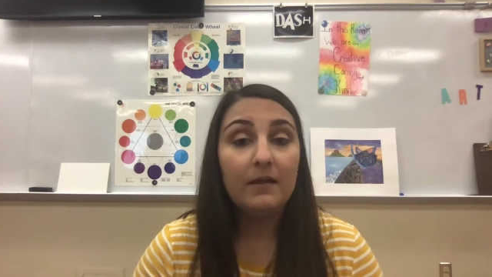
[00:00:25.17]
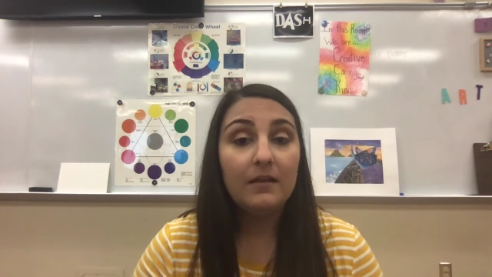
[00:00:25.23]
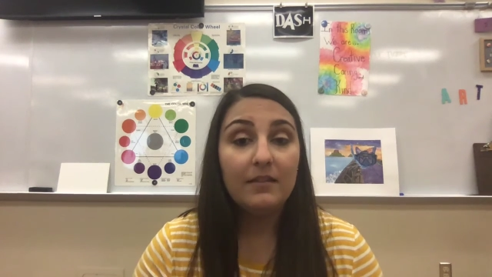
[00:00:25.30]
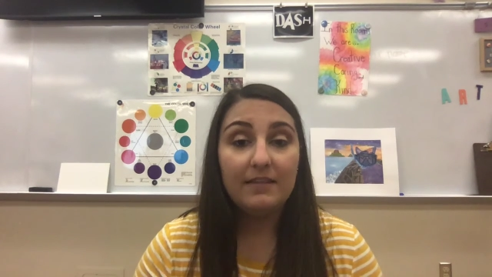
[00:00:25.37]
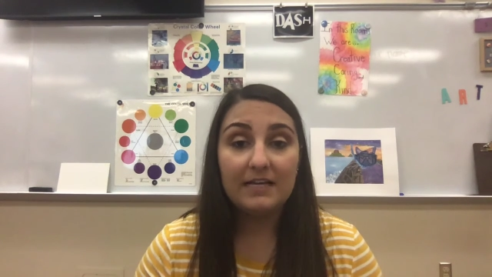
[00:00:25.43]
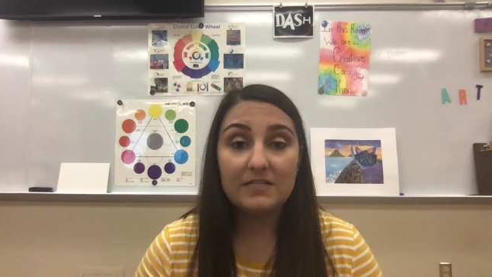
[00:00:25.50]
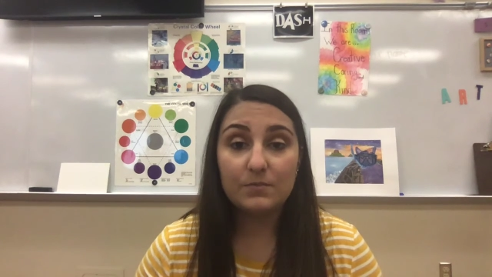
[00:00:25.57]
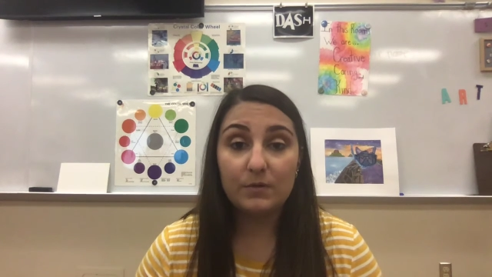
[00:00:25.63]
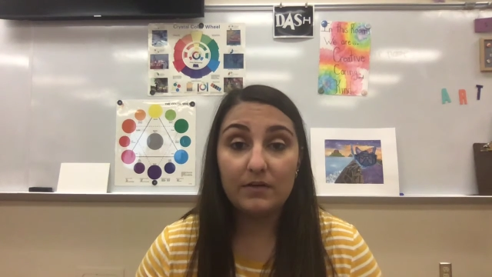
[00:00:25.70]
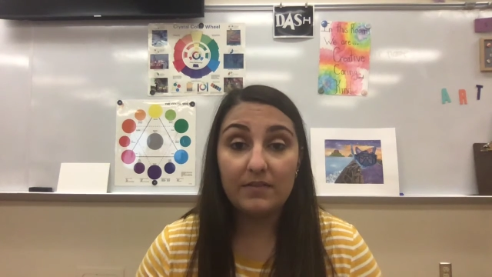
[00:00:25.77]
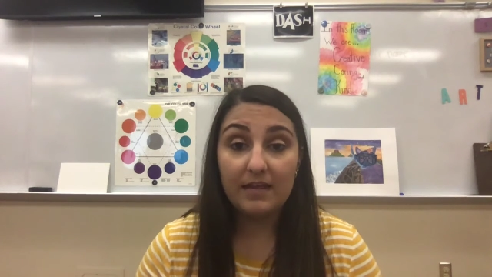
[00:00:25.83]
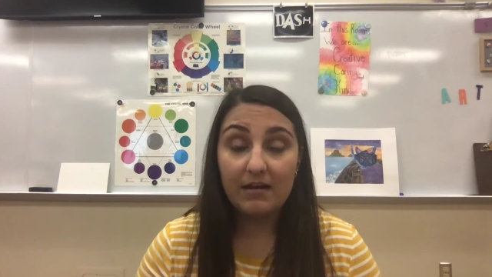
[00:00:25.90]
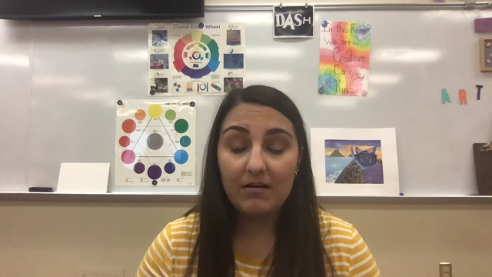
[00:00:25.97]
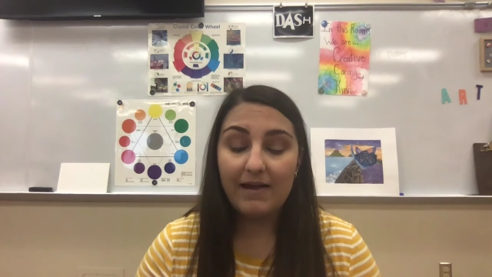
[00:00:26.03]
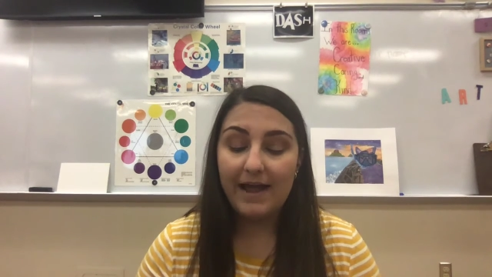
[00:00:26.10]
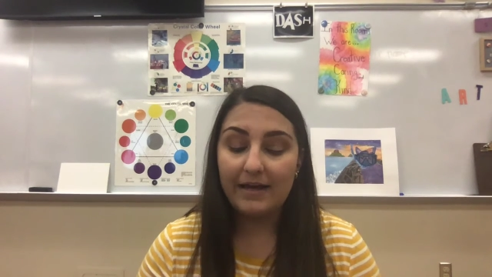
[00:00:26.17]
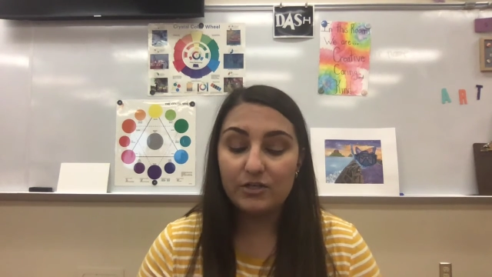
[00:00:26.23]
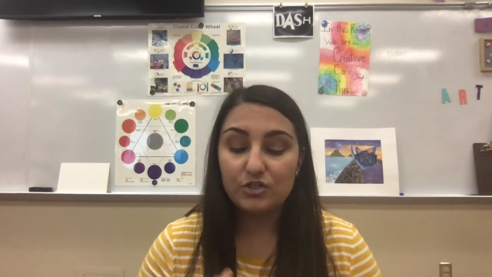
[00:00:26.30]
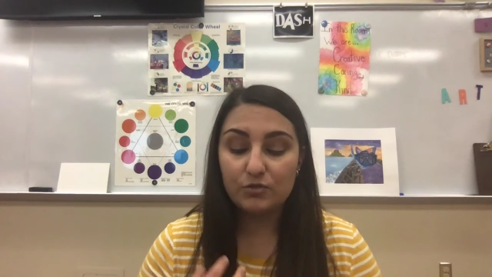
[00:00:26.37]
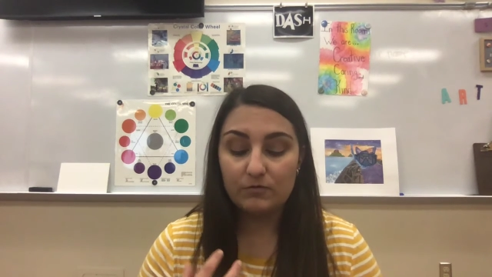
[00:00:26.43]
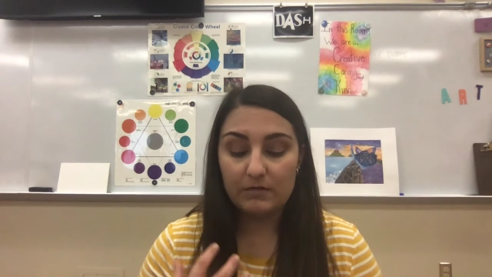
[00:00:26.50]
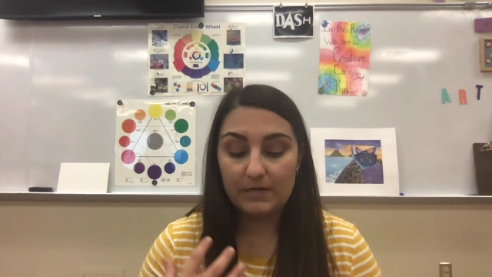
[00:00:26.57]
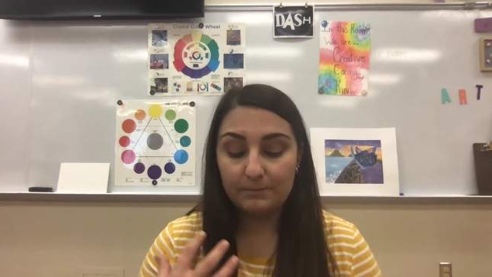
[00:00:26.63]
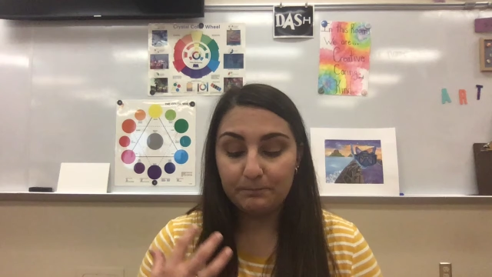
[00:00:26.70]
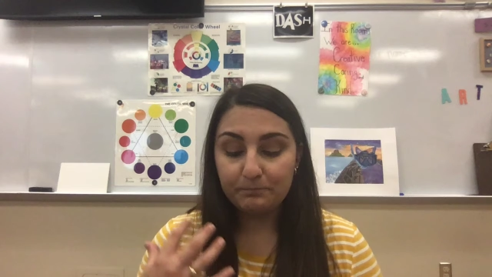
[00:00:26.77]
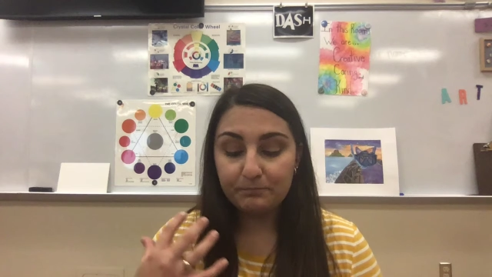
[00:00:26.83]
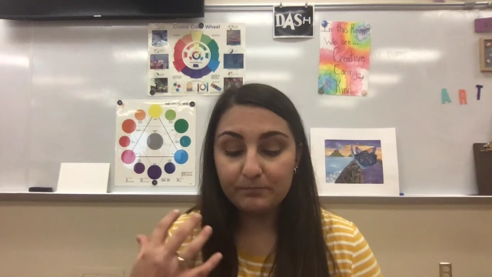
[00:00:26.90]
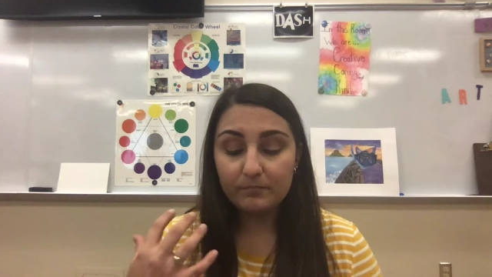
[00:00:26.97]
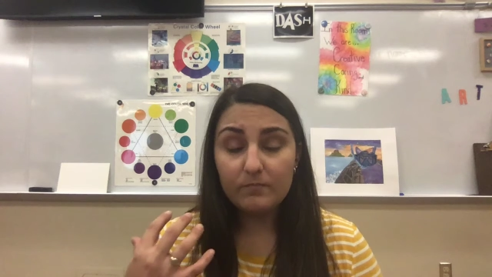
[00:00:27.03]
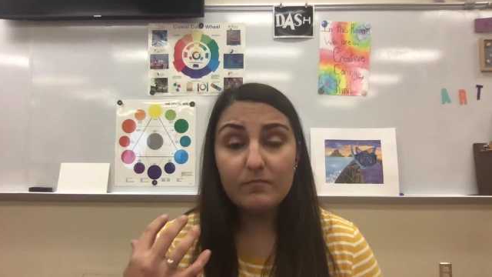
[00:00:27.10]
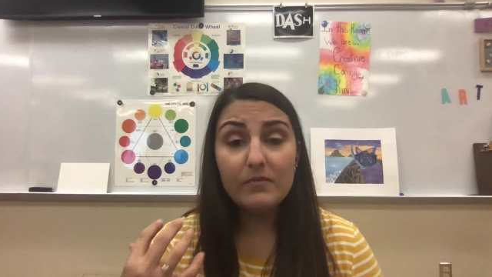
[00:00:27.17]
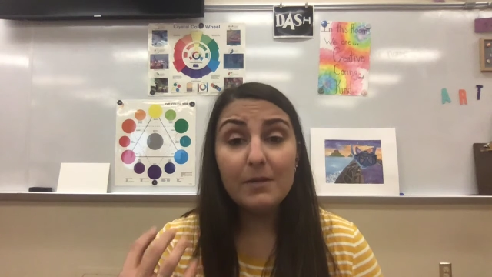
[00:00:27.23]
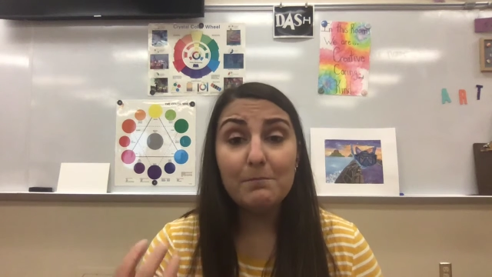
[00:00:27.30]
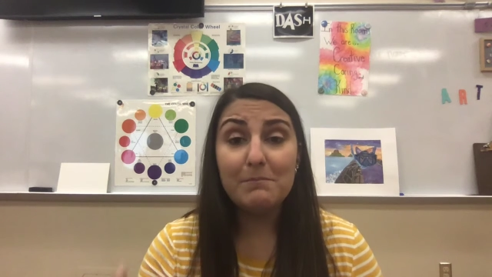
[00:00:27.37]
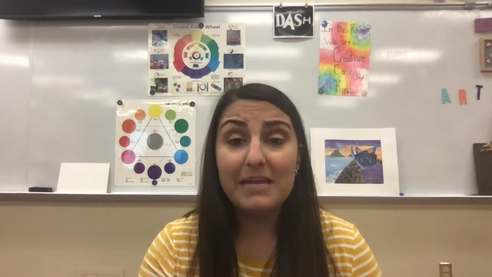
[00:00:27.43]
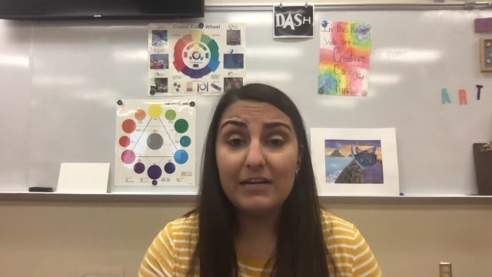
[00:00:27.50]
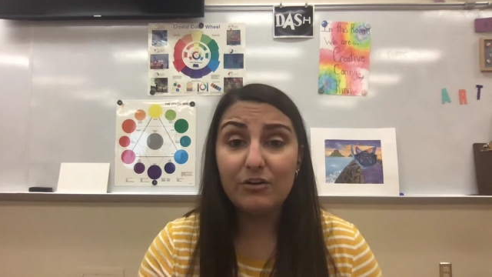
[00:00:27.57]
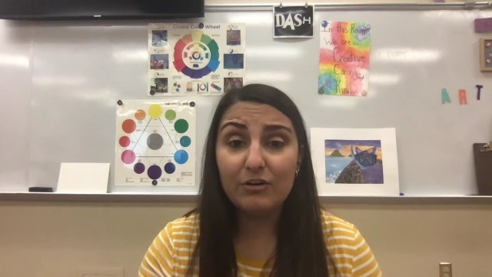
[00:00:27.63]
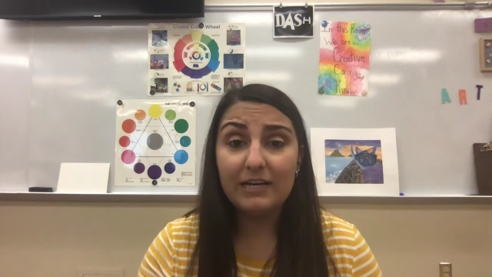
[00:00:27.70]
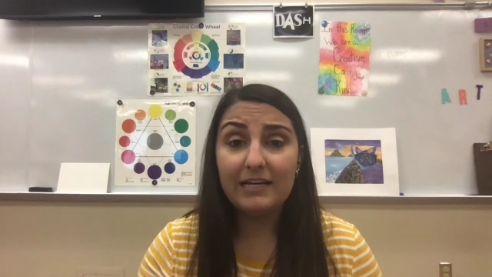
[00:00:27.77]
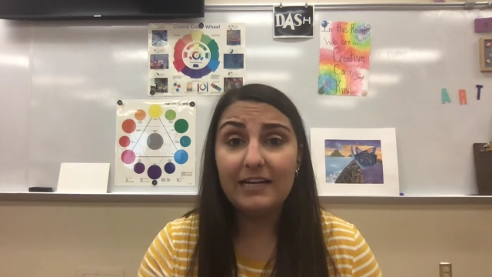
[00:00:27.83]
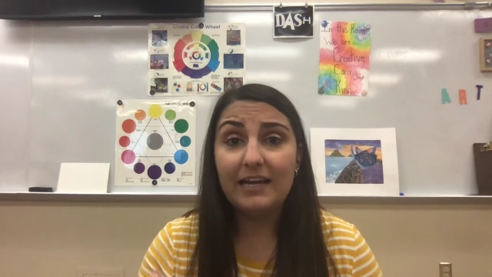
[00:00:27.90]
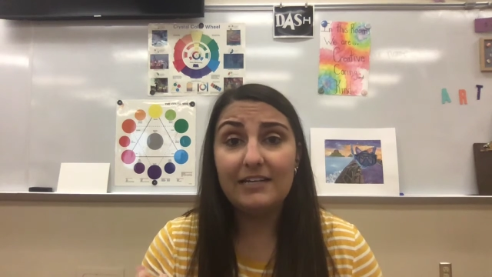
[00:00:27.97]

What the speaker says: That's where they are actually metering